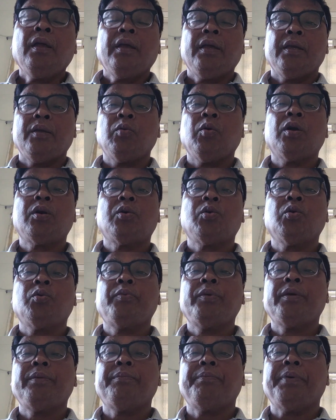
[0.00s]
you are to
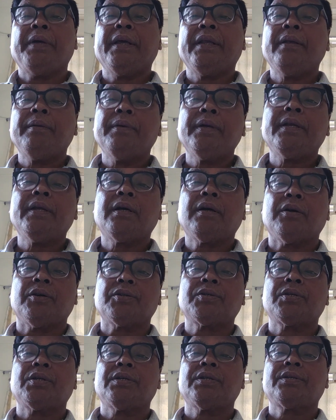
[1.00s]
be very
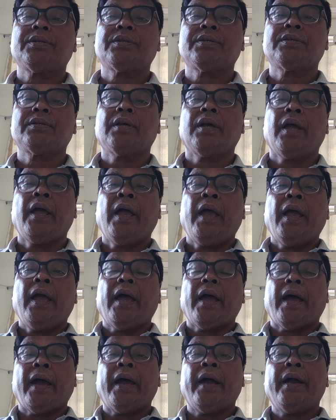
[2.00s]
cautious
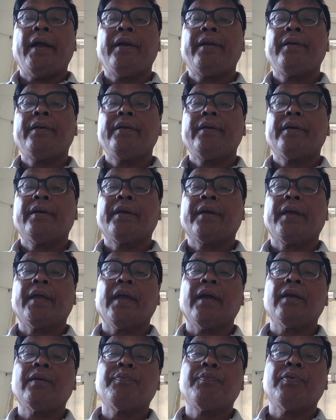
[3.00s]
and
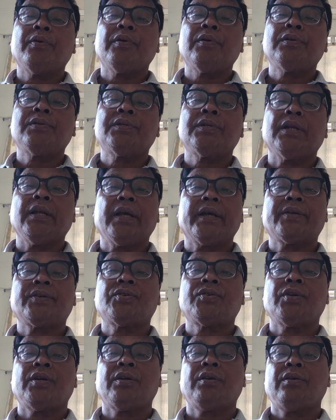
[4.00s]
careful
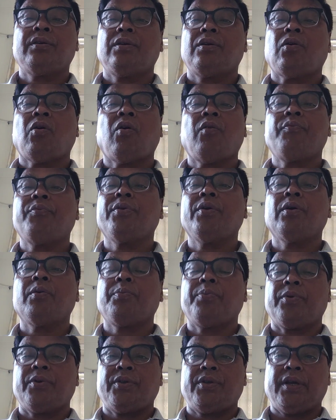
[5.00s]
selection of your
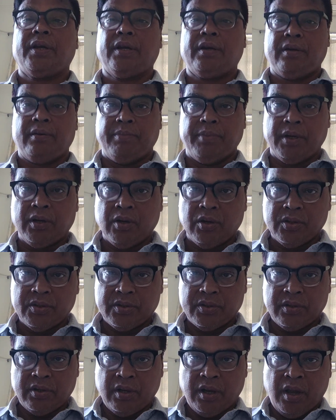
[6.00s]
project,
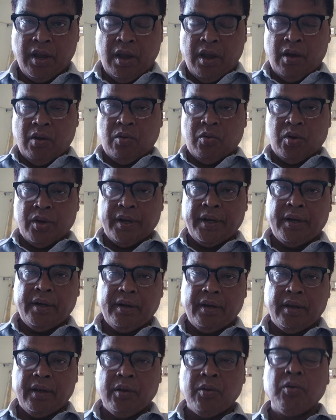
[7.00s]
because
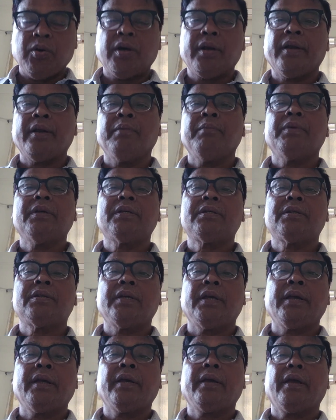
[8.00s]
when you are
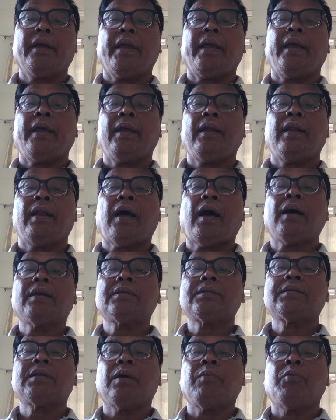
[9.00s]
investing a large
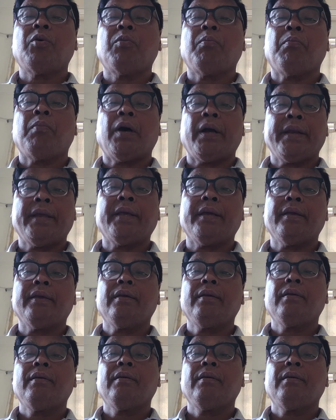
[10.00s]
sum of money